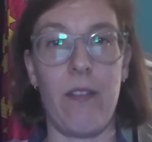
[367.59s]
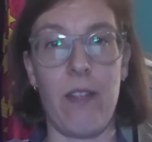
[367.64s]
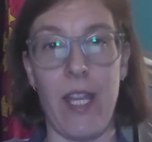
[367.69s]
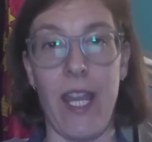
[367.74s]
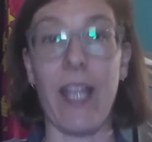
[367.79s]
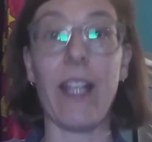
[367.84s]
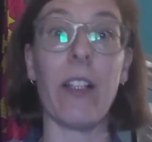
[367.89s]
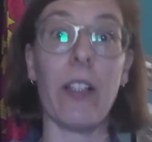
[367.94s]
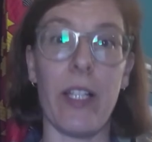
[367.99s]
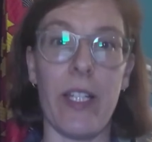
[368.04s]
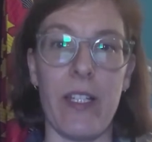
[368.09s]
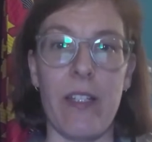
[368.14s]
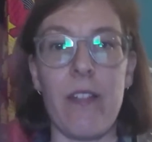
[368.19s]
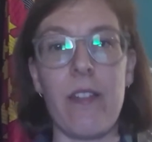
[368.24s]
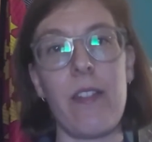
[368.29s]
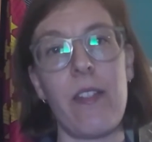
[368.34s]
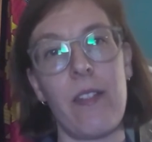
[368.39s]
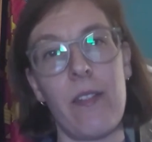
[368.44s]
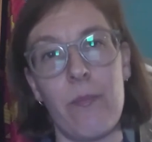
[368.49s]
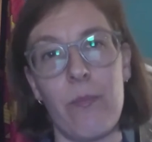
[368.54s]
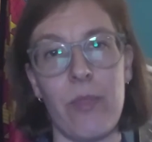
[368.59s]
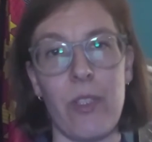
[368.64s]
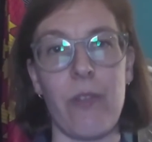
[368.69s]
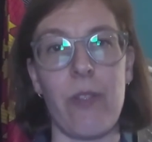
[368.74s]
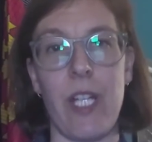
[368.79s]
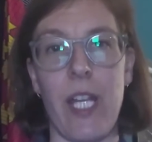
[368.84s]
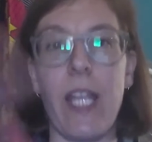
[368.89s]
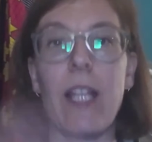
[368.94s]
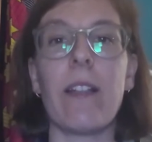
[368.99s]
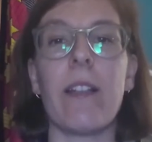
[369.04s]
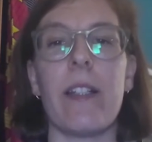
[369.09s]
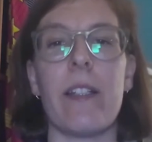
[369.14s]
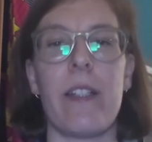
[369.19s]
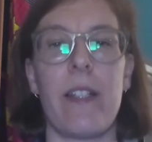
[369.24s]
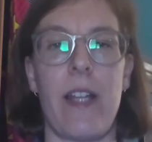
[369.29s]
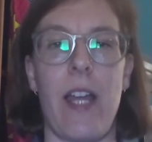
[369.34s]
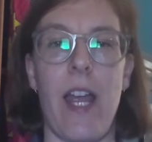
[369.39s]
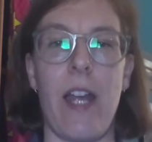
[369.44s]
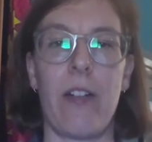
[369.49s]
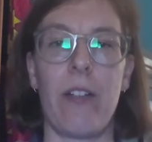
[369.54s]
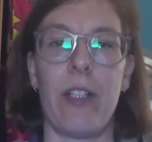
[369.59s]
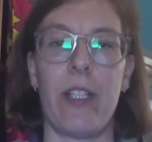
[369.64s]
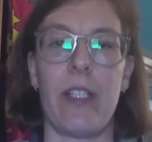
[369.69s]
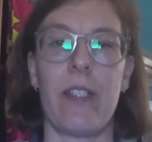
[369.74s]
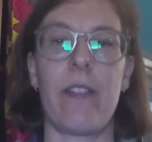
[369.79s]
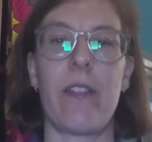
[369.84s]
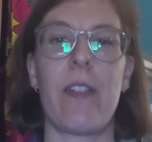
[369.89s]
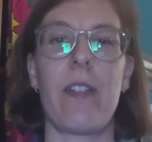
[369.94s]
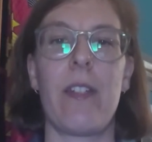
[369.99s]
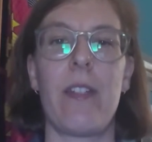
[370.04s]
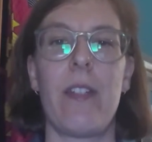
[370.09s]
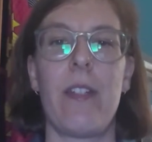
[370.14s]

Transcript: England, between England and Ireland.